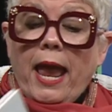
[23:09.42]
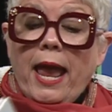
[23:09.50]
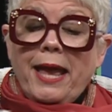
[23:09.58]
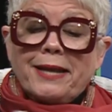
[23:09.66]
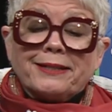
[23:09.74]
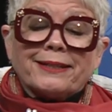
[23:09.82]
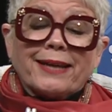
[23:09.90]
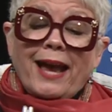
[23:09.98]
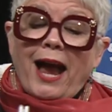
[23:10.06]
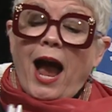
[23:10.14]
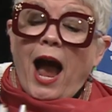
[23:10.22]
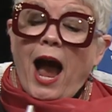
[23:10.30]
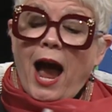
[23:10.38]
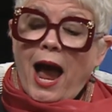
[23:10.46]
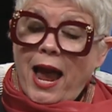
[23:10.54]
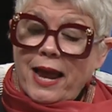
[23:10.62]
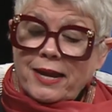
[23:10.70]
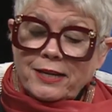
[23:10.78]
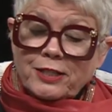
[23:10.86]
And
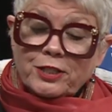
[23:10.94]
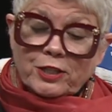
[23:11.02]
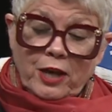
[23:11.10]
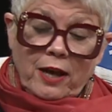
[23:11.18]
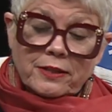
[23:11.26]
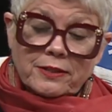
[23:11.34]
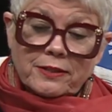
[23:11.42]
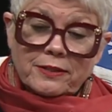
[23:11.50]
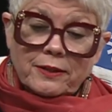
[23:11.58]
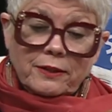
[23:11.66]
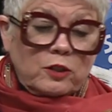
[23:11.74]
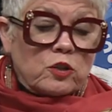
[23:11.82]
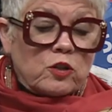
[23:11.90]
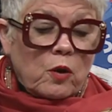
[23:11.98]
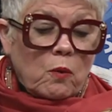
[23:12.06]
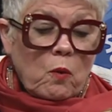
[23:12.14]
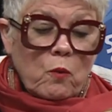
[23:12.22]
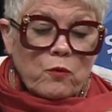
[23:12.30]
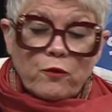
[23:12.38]
I just,
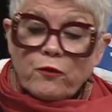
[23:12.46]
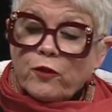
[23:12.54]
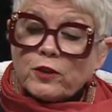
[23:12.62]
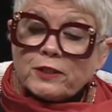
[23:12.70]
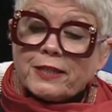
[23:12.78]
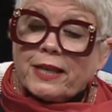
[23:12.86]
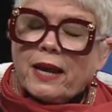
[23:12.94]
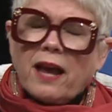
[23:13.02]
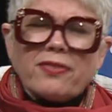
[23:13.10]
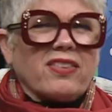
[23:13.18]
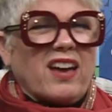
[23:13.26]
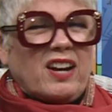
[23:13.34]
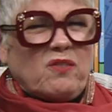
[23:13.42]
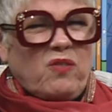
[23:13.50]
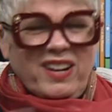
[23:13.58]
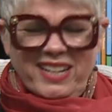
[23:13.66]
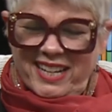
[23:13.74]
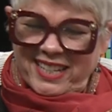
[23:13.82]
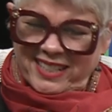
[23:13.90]
first thing I thought,
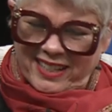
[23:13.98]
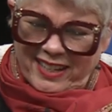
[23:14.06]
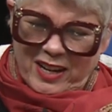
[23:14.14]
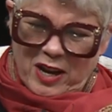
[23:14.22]
what?